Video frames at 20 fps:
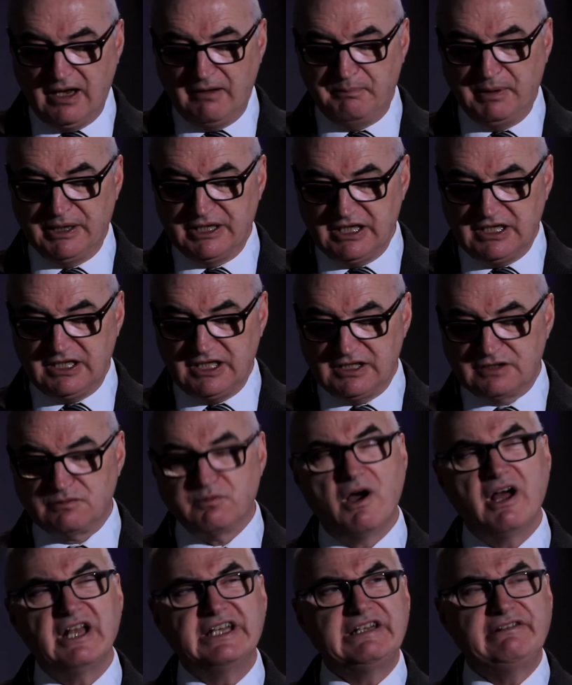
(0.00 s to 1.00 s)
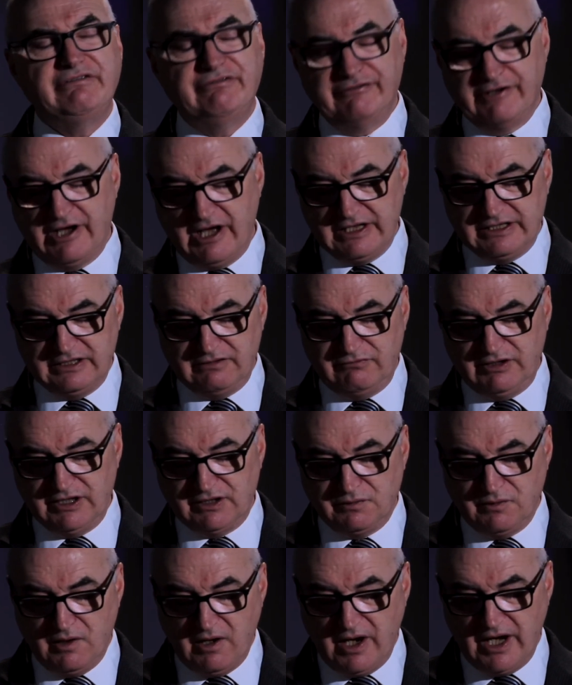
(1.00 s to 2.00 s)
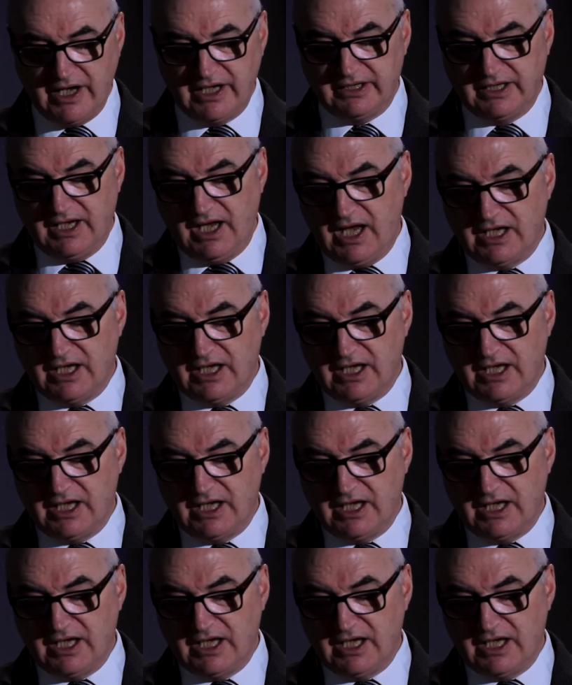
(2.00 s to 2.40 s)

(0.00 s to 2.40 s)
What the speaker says: but it is what the Father required,